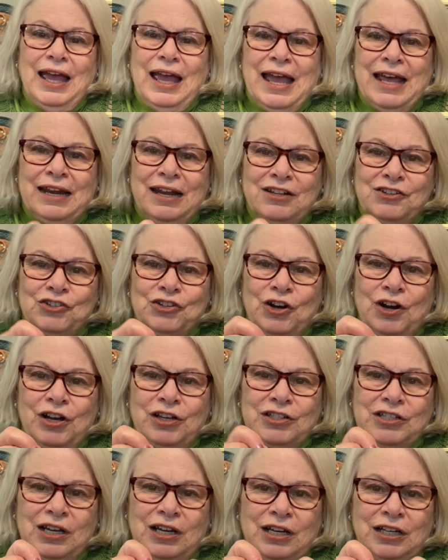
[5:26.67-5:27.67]
And I
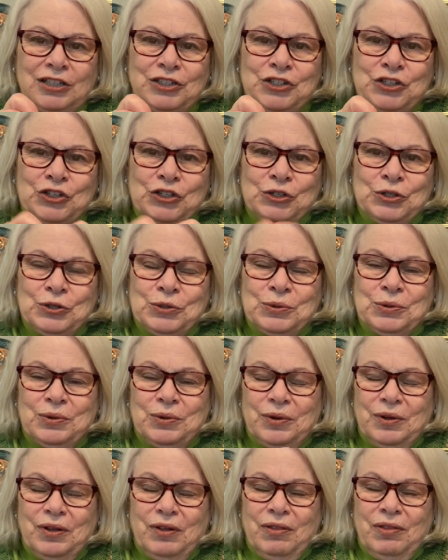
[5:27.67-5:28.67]
started to undo
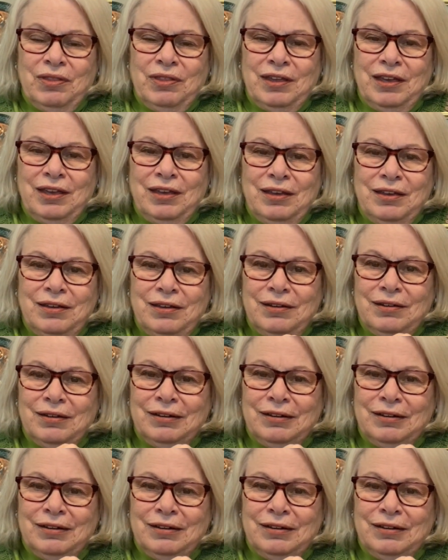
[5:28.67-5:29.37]
the